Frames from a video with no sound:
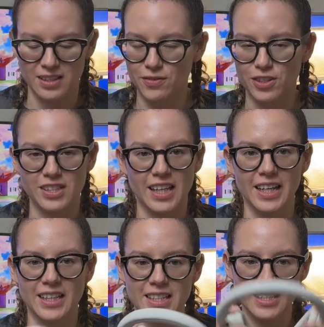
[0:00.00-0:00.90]
As far as
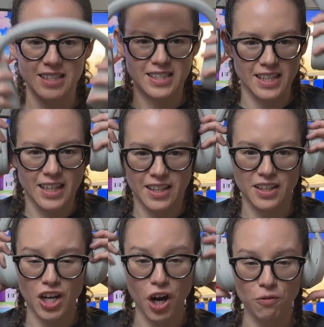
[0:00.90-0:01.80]
lightness and
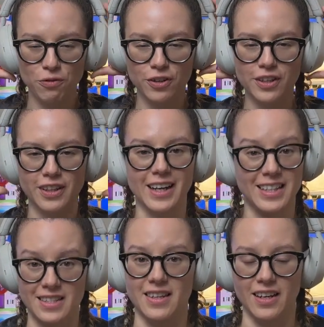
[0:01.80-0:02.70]
comfort,
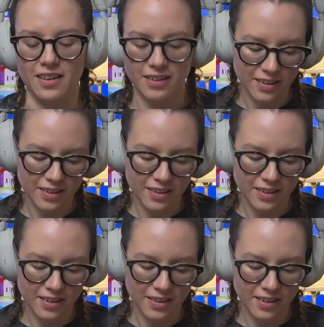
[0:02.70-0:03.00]
it's there.